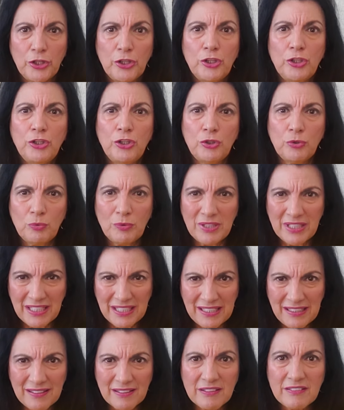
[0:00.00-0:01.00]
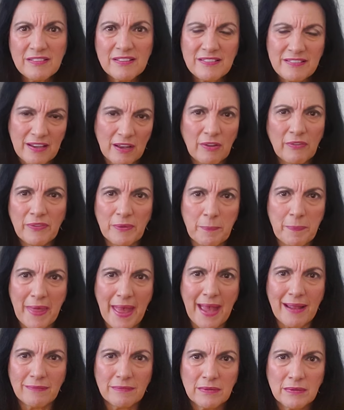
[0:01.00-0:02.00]
you need to tell them
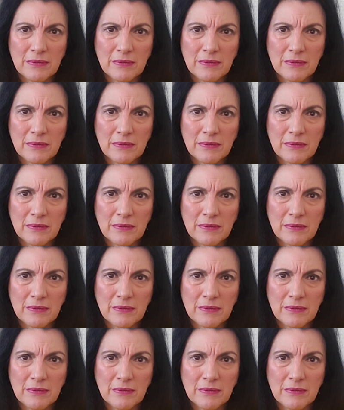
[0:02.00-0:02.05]
that.